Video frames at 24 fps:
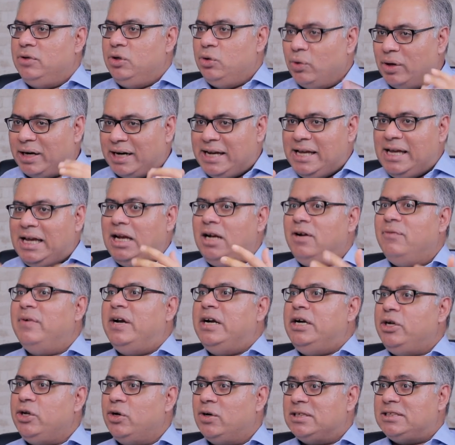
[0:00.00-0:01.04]
You
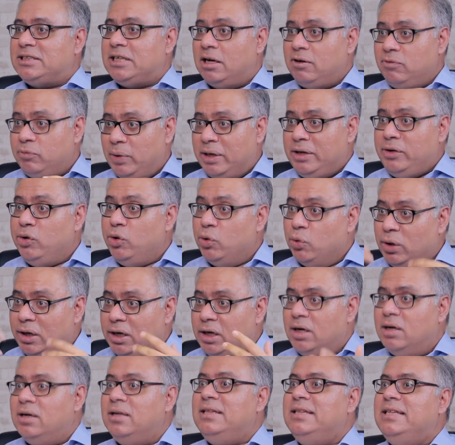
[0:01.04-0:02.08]
reinvent yourself when you
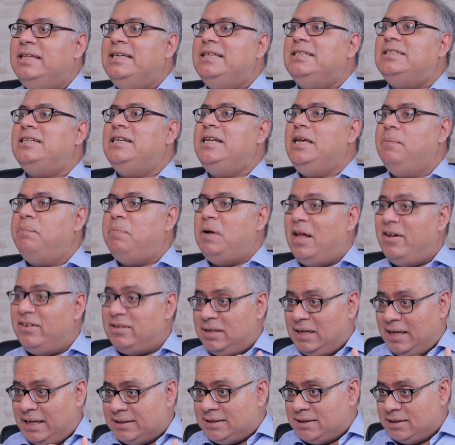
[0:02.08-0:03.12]
learn these deep
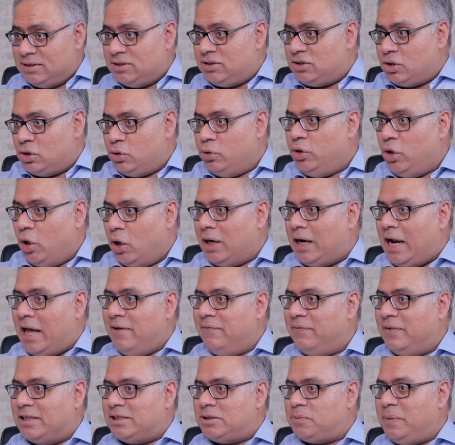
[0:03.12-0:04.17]
lessons through your
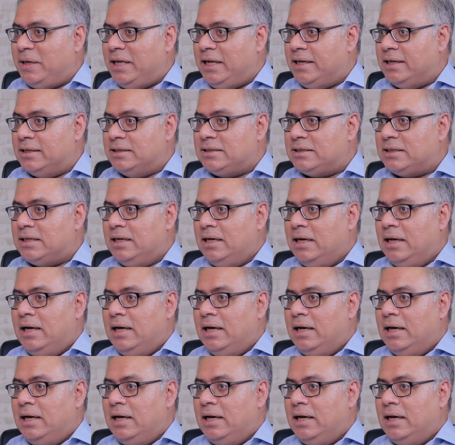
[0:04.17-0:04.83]
life experience.